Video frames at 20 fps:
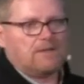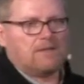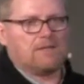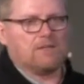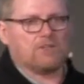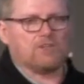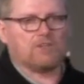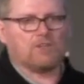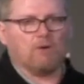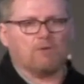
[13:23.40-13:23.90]

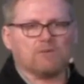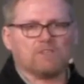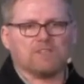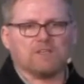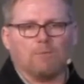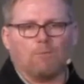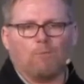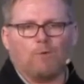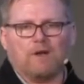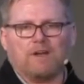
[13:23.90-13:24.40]
to show
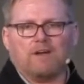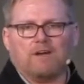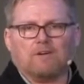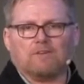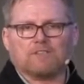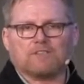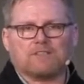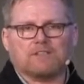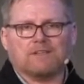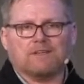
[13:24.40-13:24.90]
someone
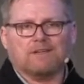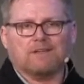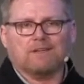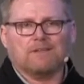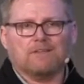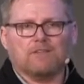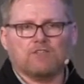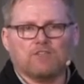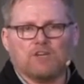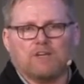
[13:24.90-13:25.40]
else
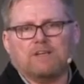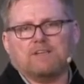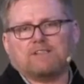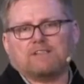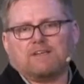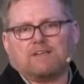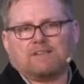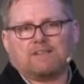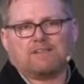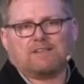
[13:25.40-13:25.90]

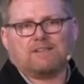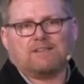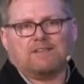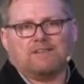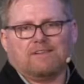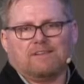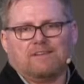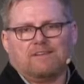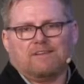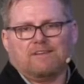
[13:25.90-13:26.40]
Jesus?
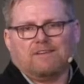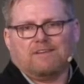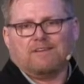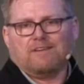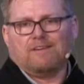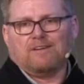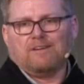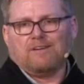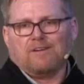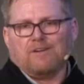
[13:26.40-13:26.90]

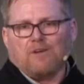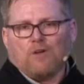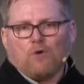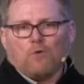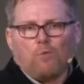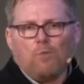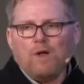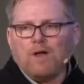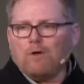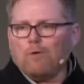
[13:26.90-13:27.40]

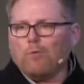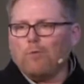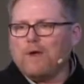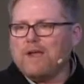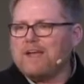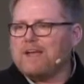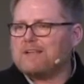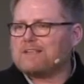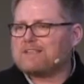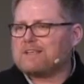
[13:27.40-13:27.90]
Will
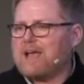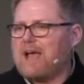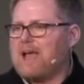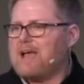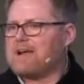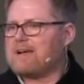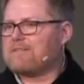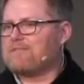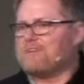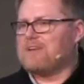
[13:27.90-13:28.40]
we
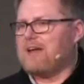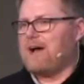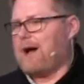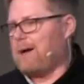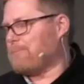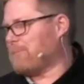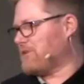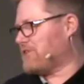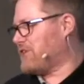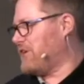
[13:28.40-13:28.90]
take the
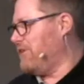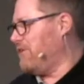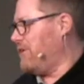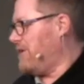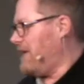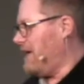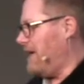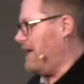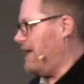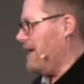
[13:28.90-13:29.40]

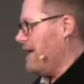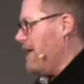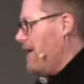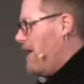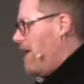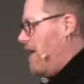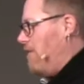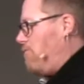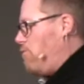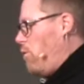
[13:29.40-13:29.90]
opportunity
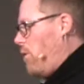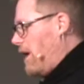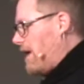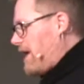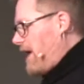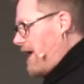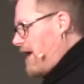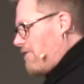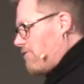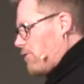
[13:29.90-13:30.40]
of
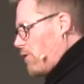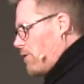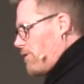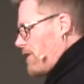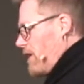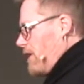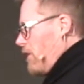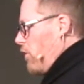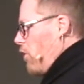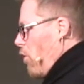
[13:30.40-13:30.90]
whatever
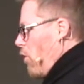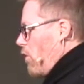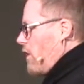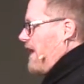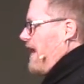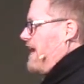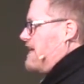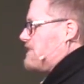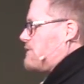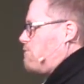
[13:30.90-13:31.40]
that Lord
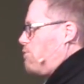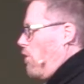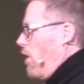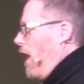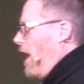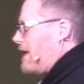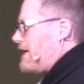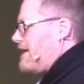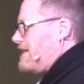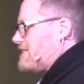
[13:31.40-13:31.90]
has
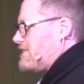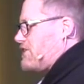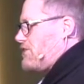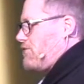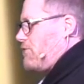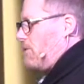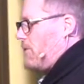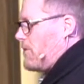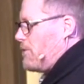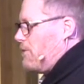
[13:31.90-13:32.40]
brought us
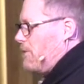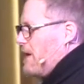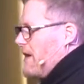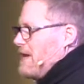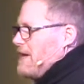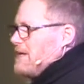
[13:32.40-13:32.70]
through